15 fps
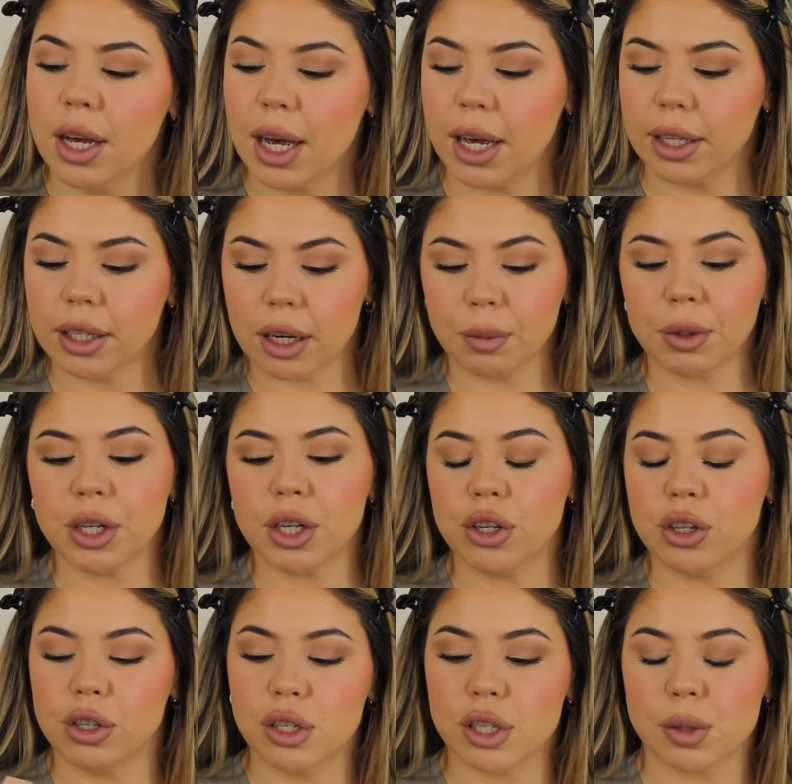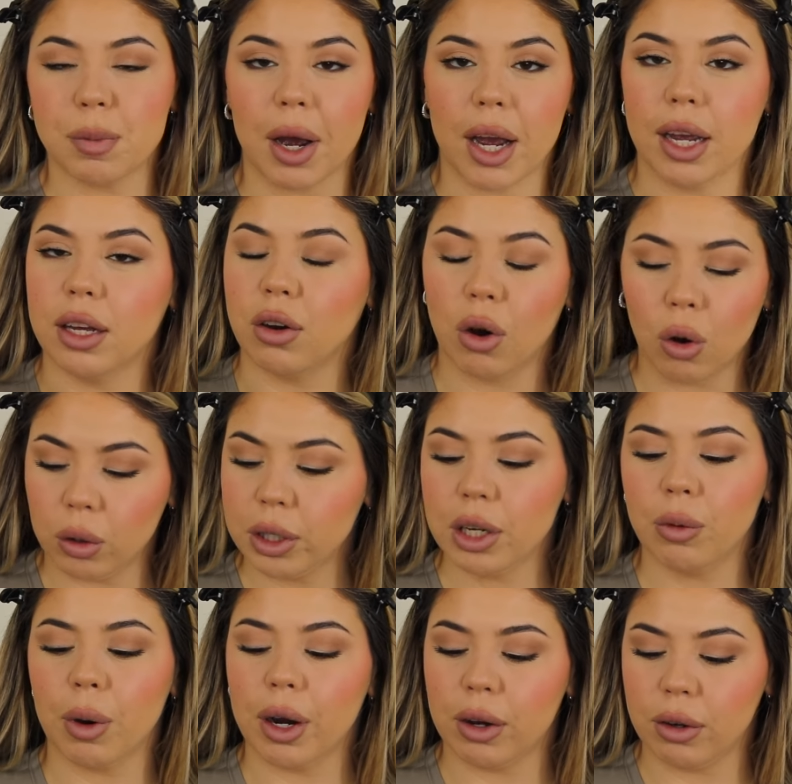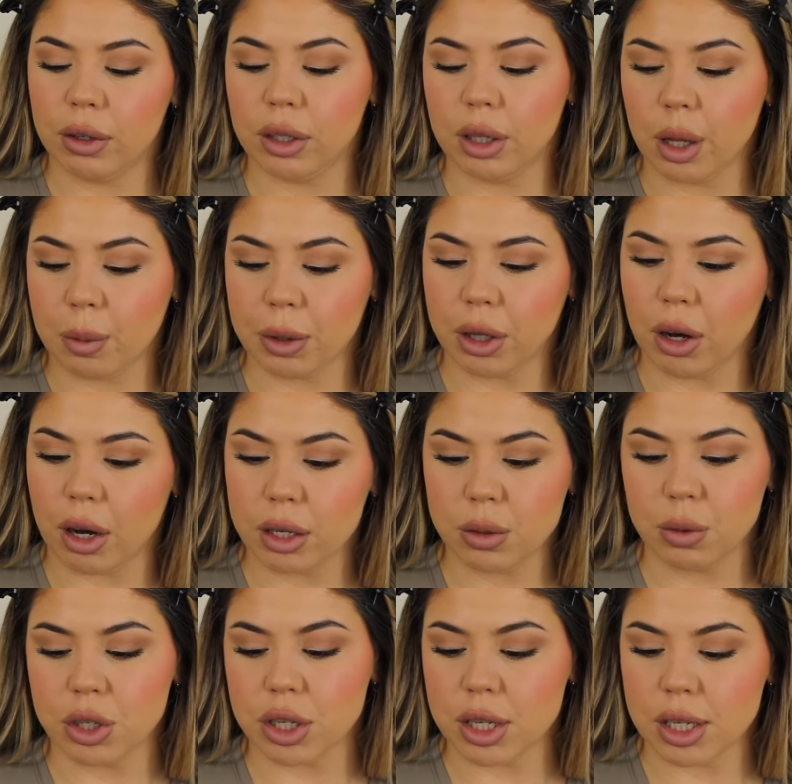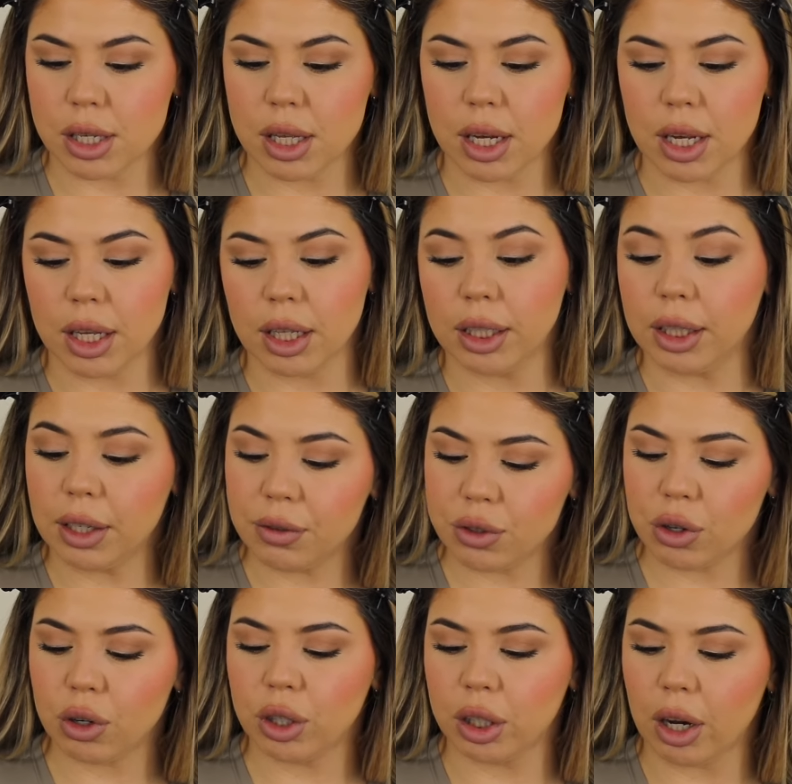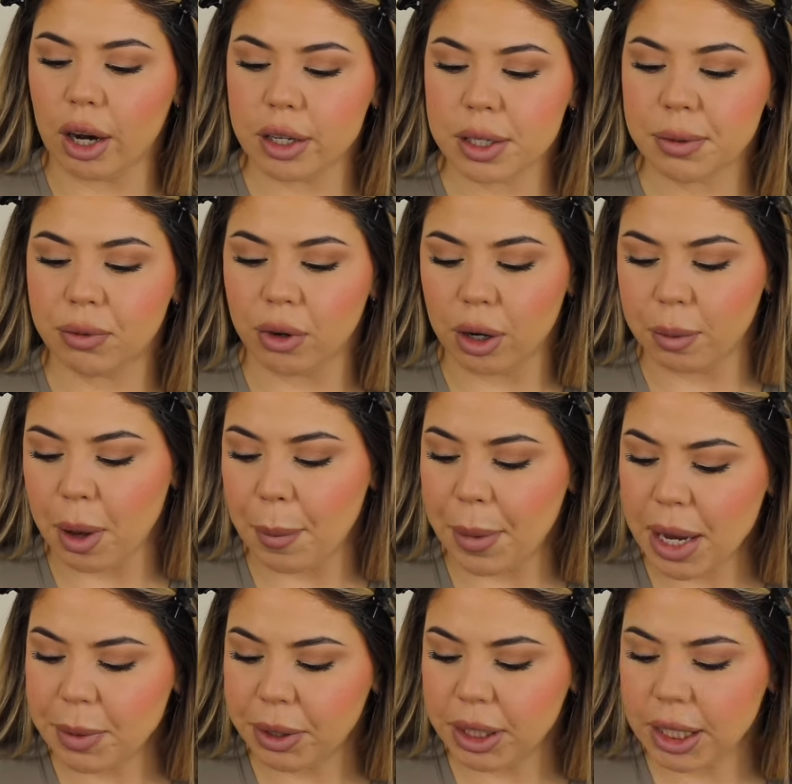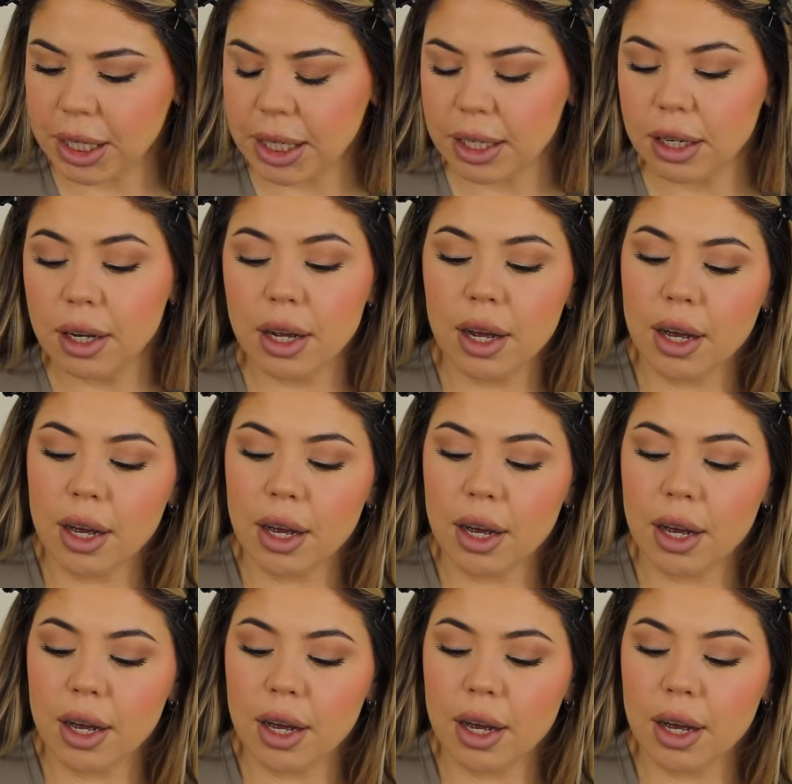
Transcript: And then I'm gonna use my Holy Grail lip gloss, which is the Lifter Gloss from Maybelline.